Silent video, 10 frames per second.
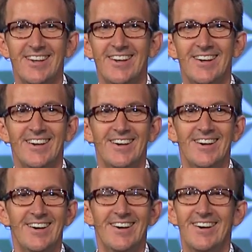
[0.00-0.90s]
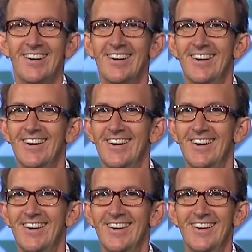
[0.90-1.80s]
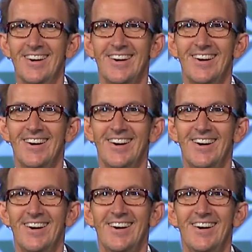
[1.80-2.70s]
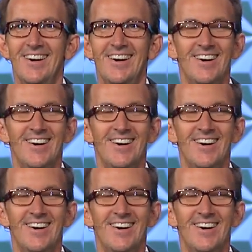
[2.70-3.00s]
(no one is talking)